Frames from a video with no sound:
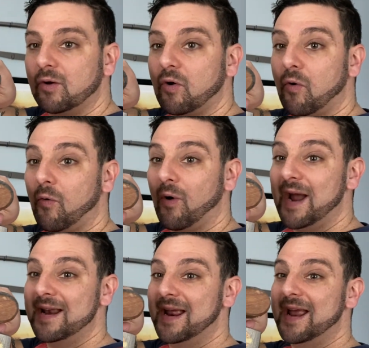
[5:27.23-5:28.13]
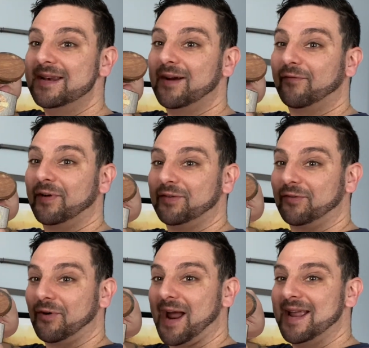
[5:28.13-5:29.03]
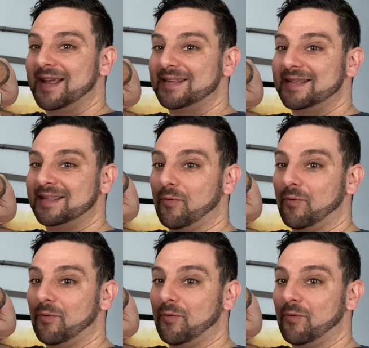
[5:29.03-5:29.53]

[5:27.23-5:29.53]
Quite a difference, right?